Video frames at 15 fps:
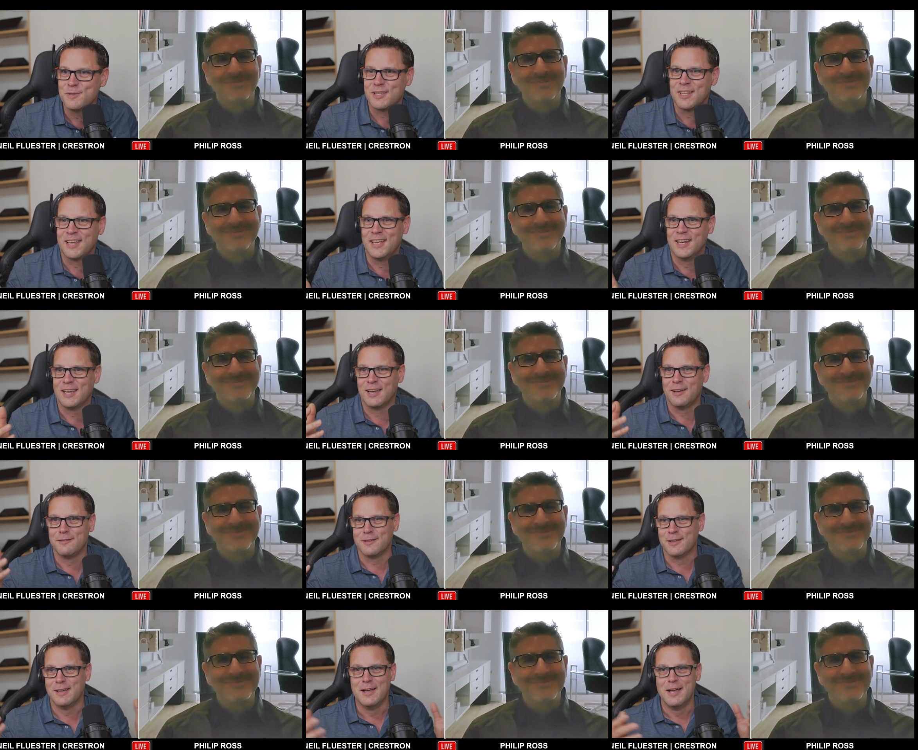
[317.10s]
Speaker 1: Are they going to go
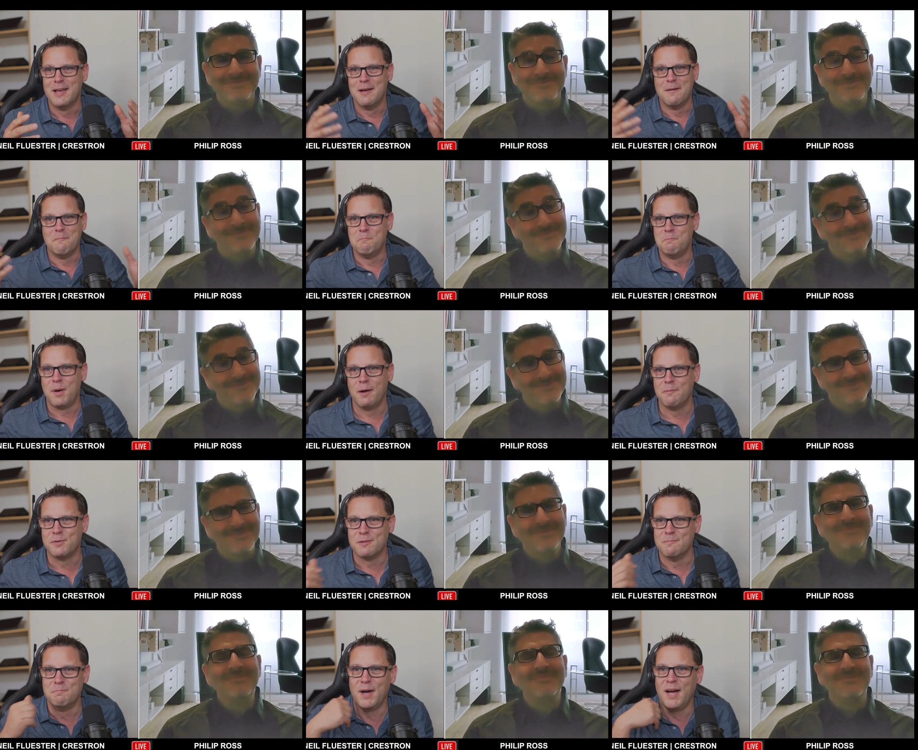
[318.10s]
to pubs
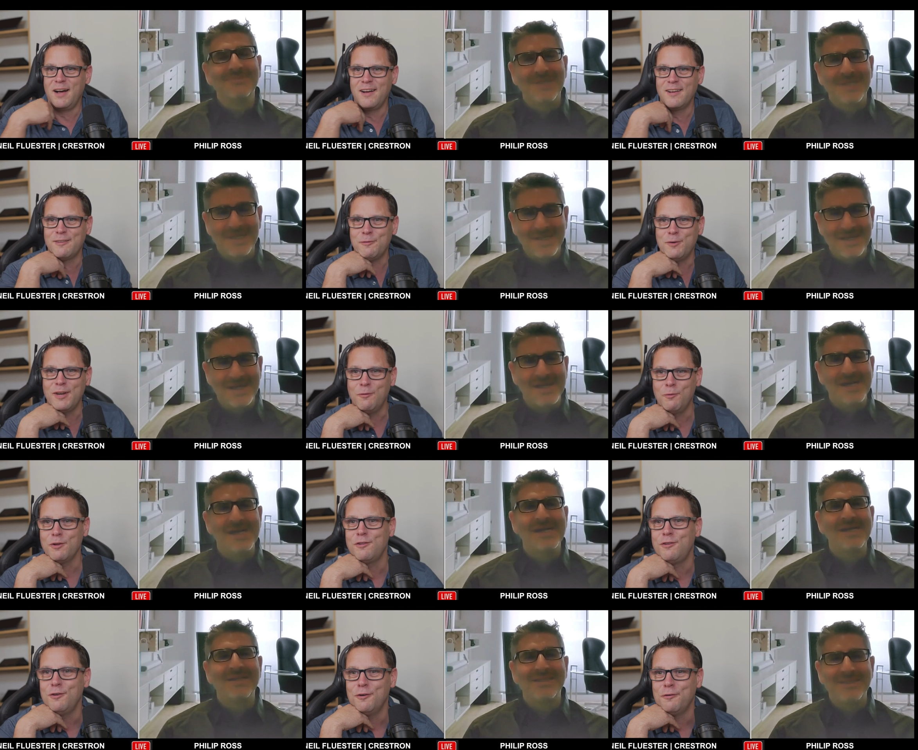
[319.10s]
and bars? What
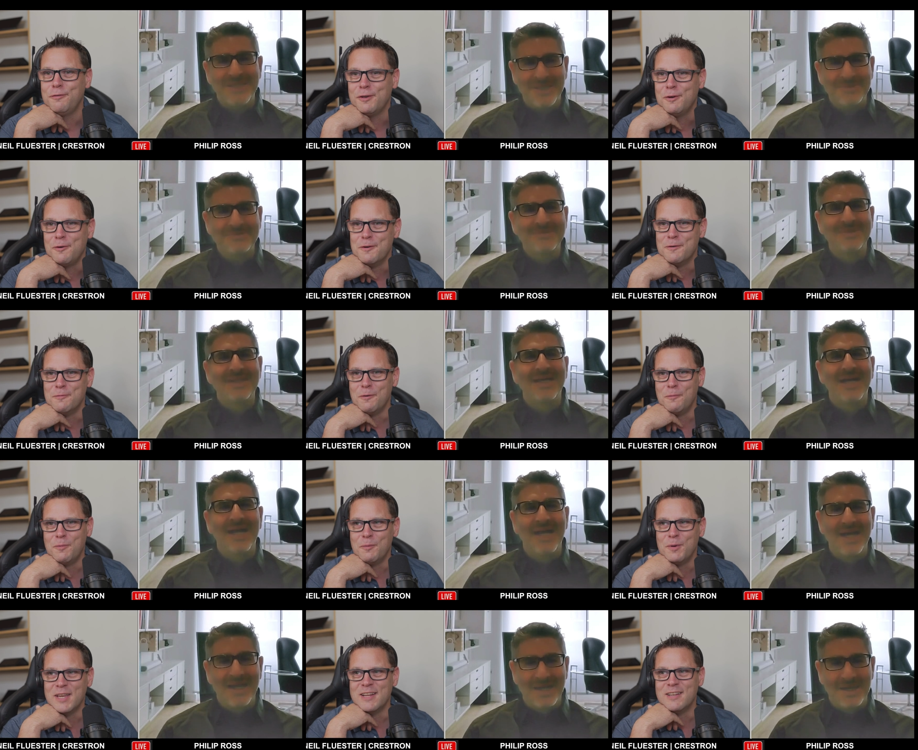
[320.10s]
What's your view on, on what
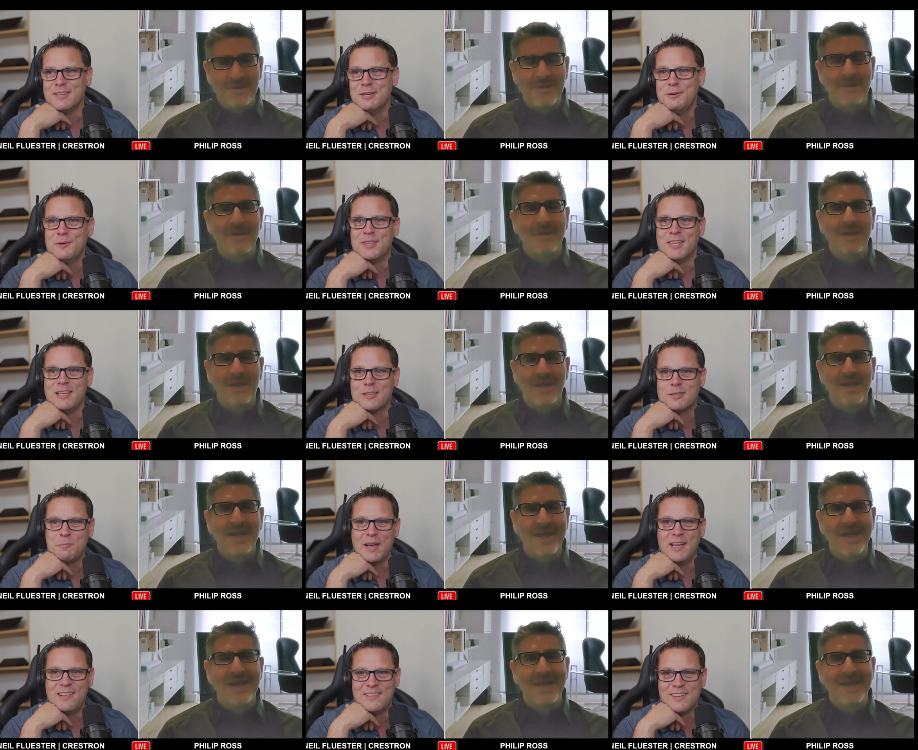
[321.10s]
we're going to do with these
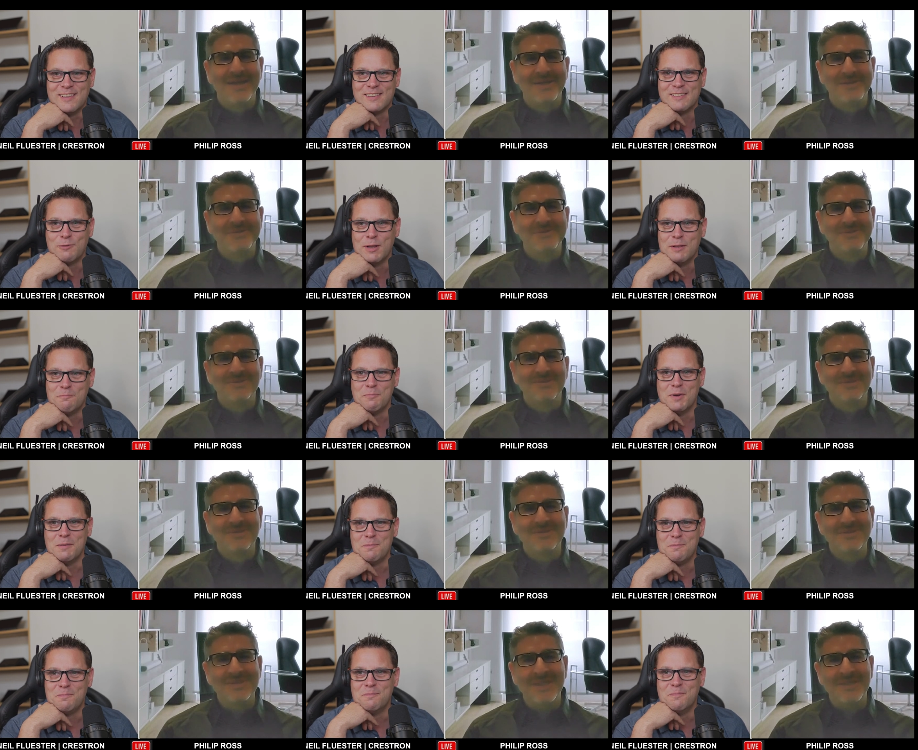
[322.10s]
spaces when,
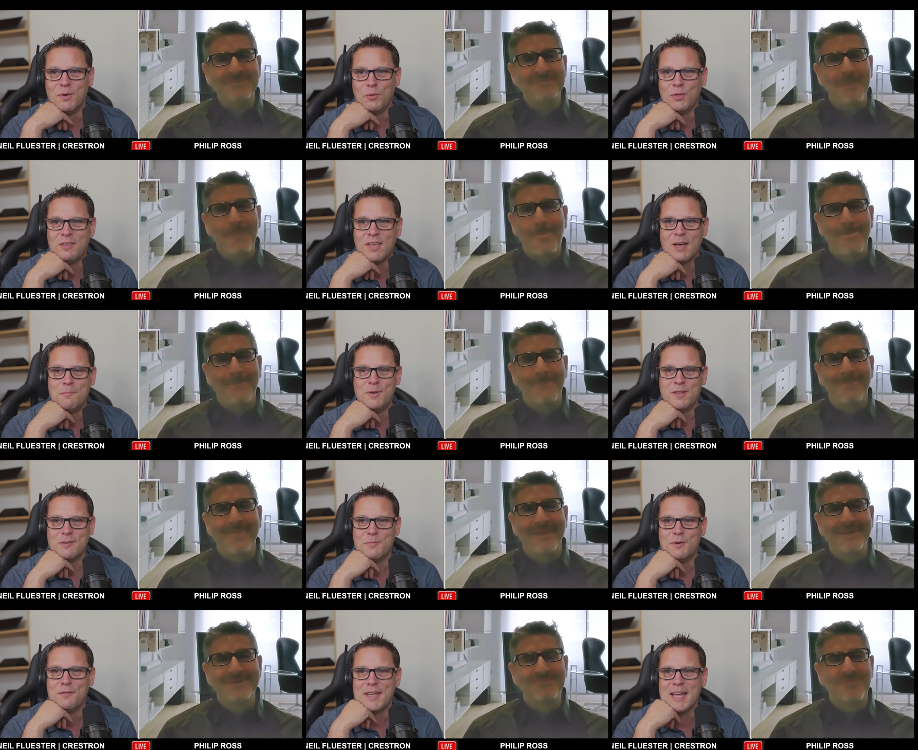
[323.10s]
when
Speaker 2: all yeah. these companies are
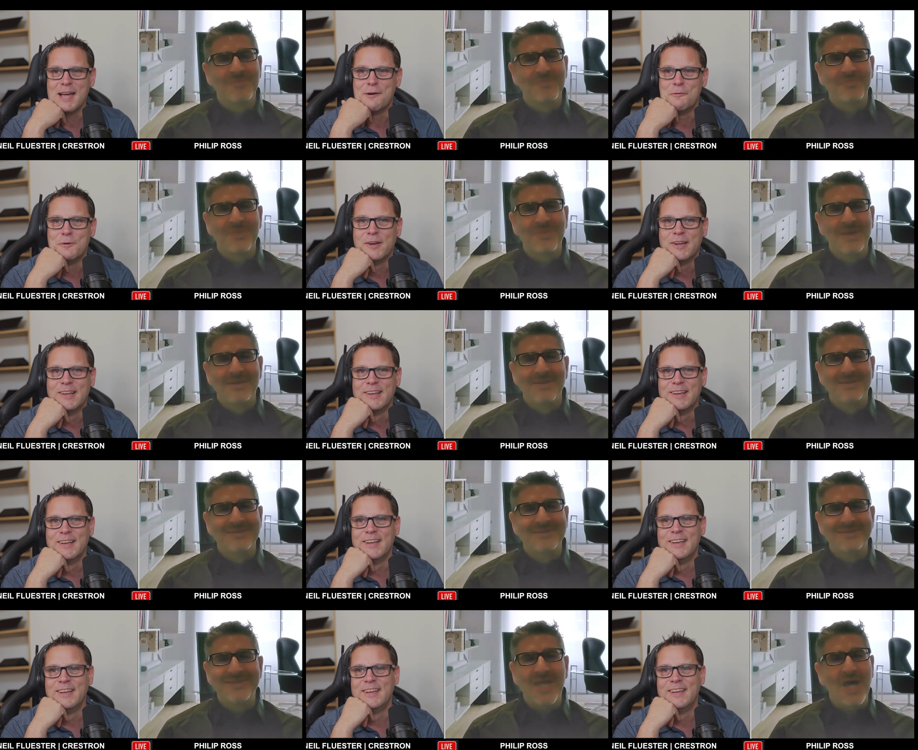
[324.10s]
moving out?
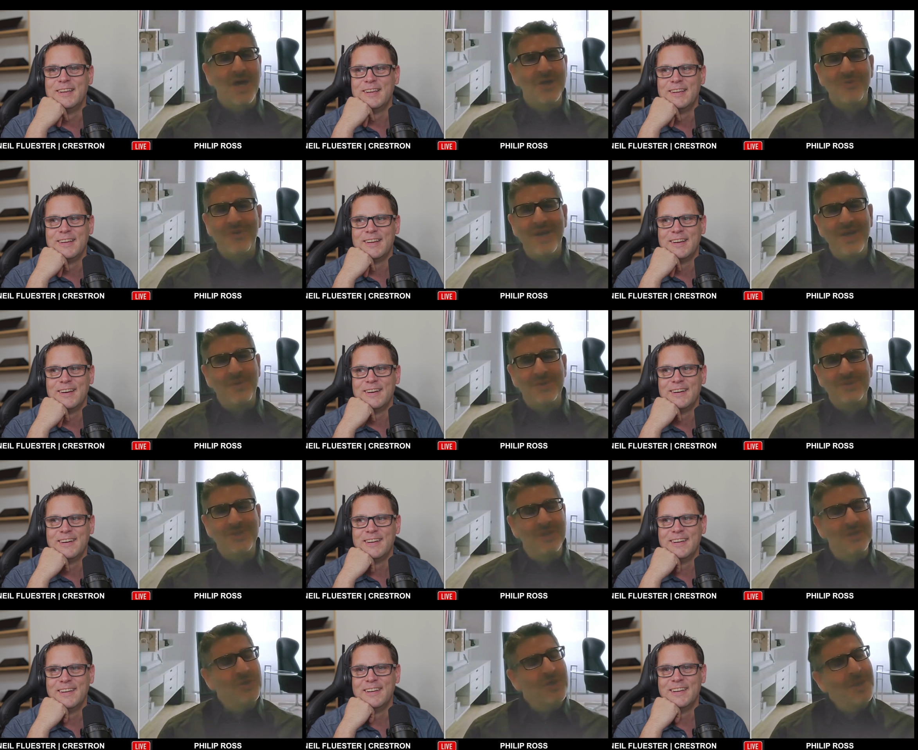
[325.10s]
Uh, great
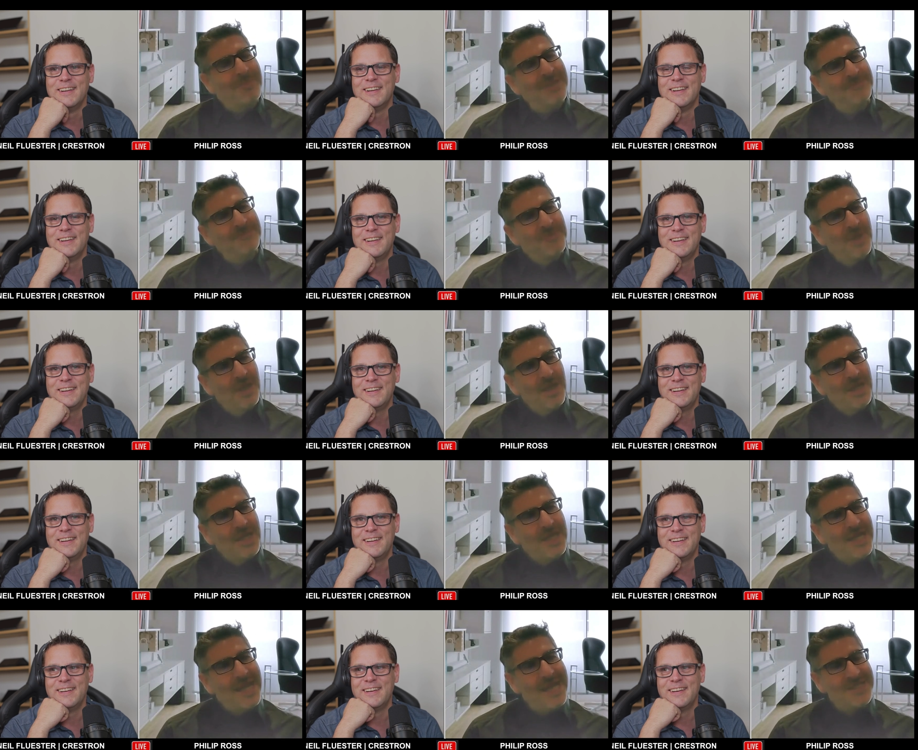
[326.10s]
question, Neil. Look, I mean,
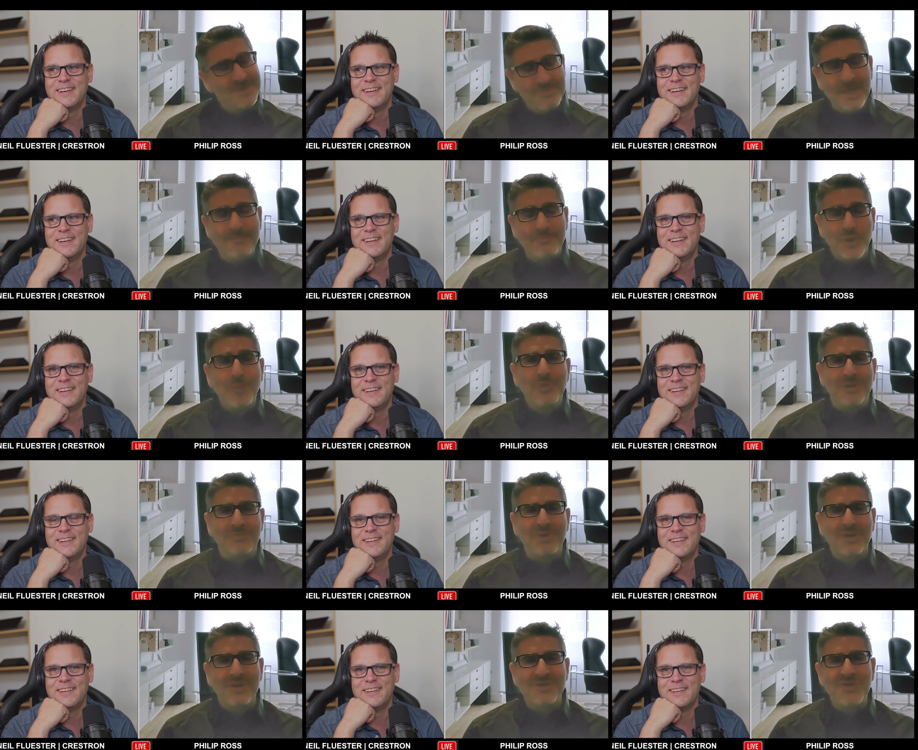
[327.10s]
it's a big
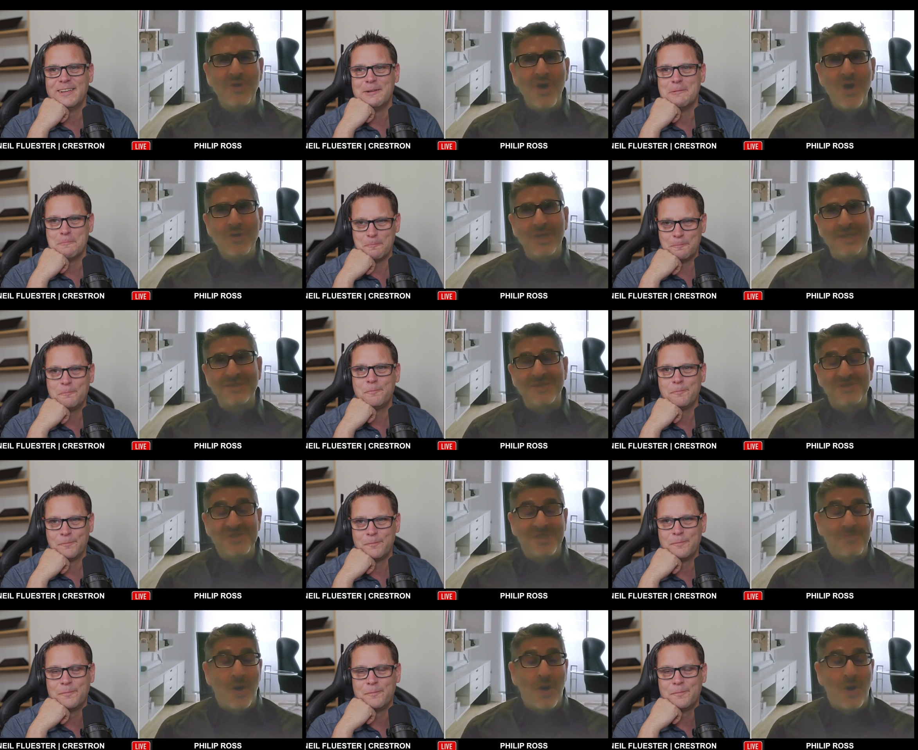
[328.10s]
problem because not only is it just the